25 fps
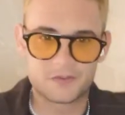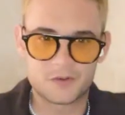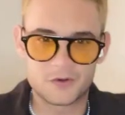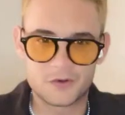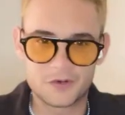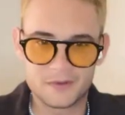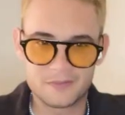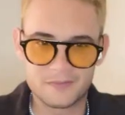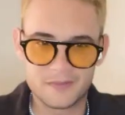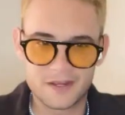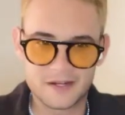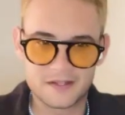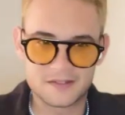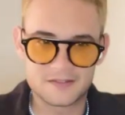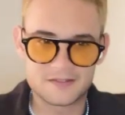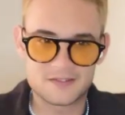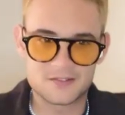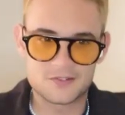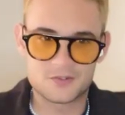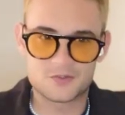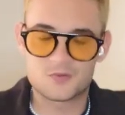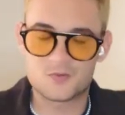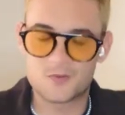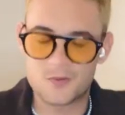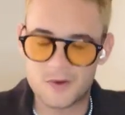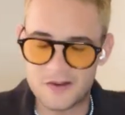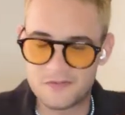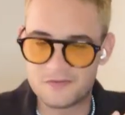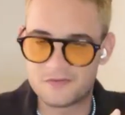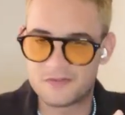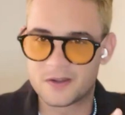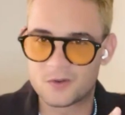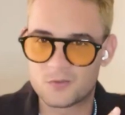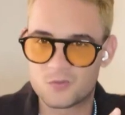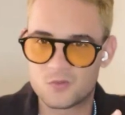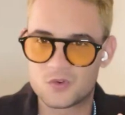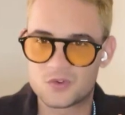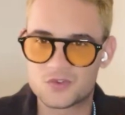30 minutes. The
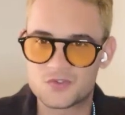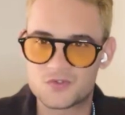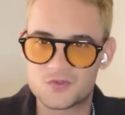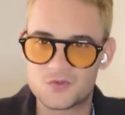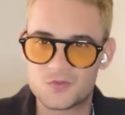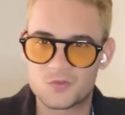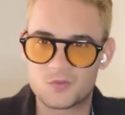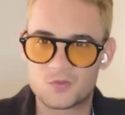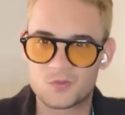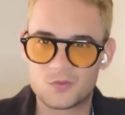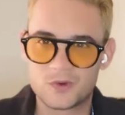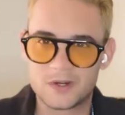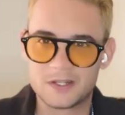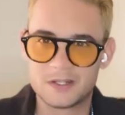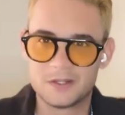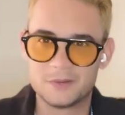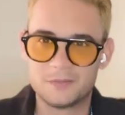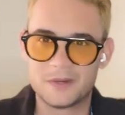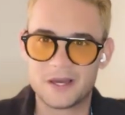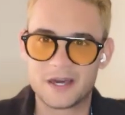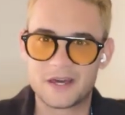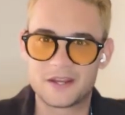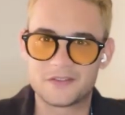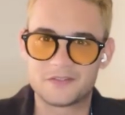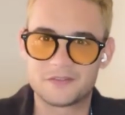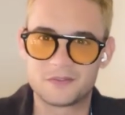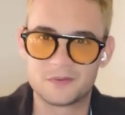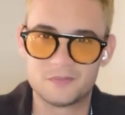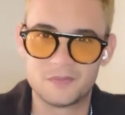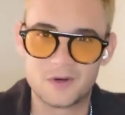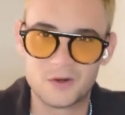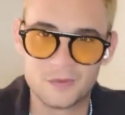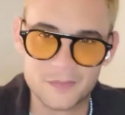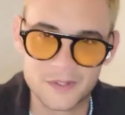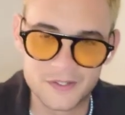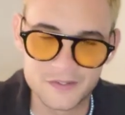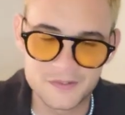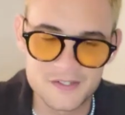traffic was really bad at the
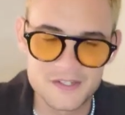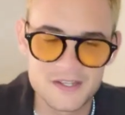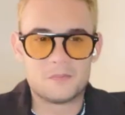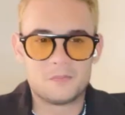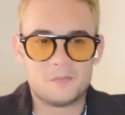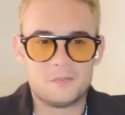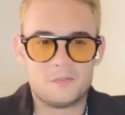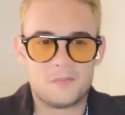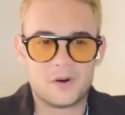moment.